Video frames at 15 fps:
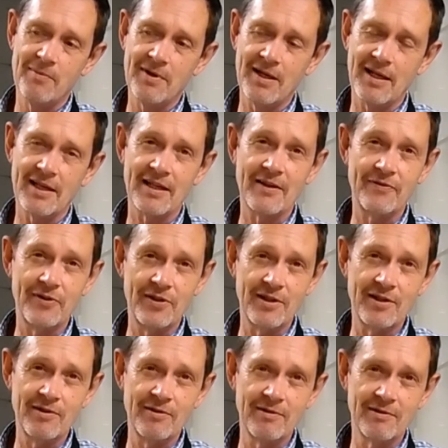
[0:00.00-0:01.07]
But if you
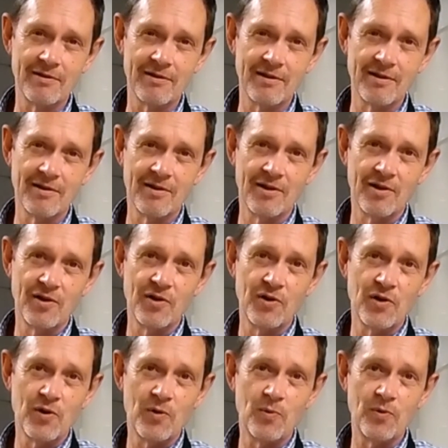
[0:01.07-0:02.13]
do,
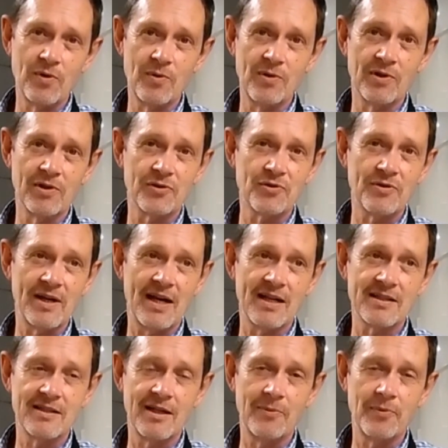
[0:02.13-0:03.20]
we'll try
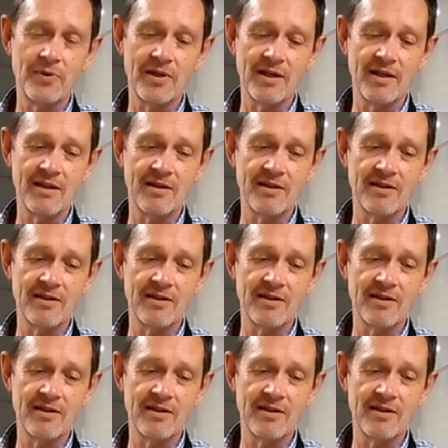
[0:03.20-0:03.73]
something